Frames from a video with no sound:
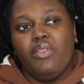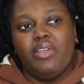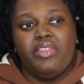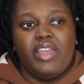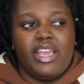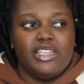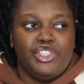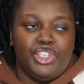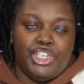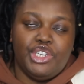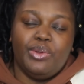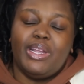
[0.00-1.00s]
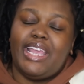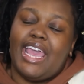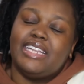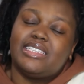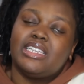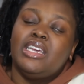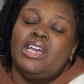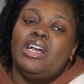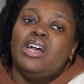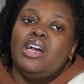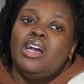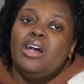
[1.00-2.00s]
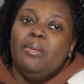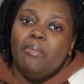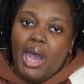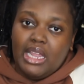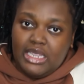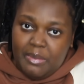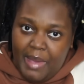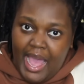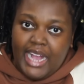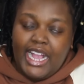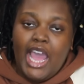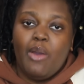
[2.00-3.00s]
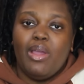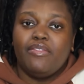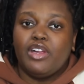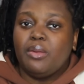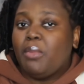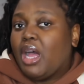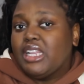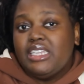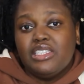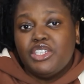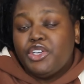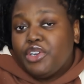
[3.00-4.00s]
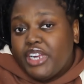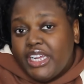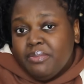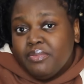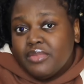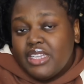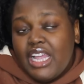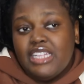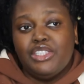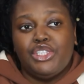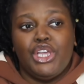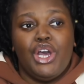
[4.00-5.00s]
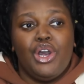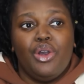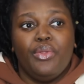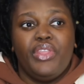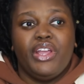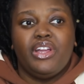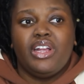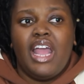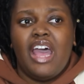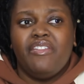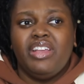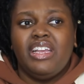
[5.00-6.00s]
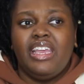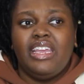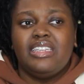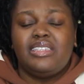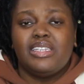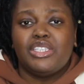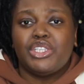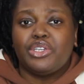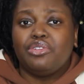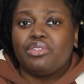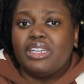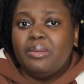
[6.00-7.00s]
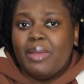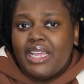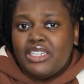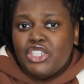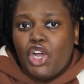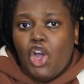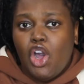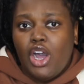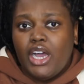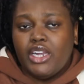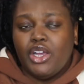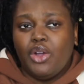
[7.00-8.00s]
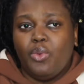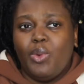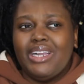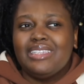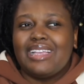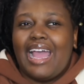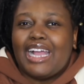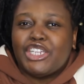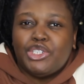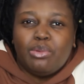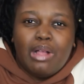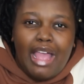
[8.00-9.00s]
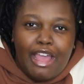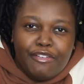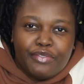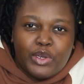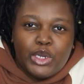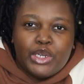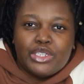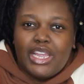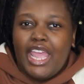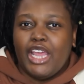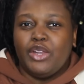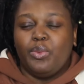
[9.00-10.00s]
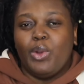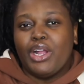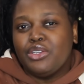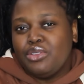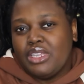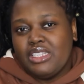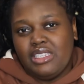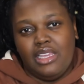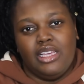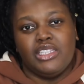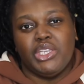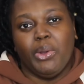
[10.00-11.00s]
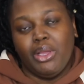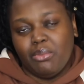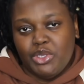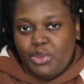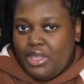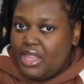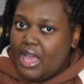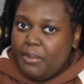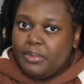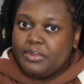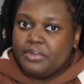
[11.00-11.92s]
the things to get Molly back. However, Molly doesn't agree, and so they're having a disagreement on what is actual effort and where do they see things going between them.